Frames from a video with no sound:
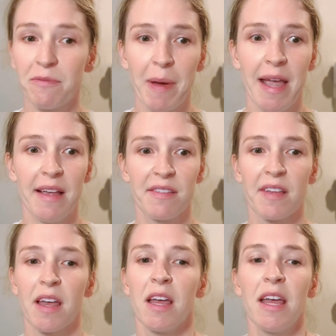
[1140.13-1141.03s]
pace.
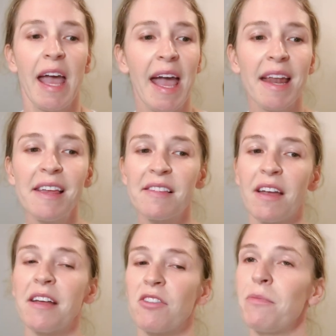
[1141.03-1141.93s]
Any
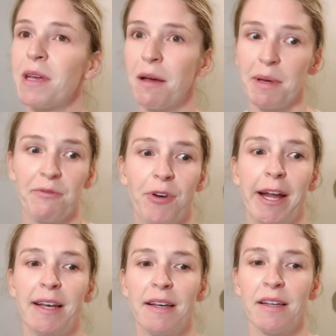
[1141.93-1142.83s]
signs are becoming
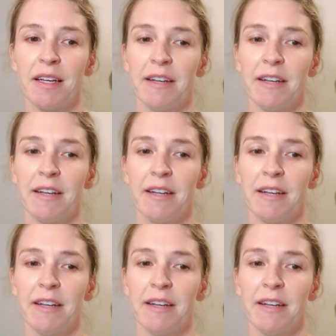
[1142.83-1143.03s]
frightened,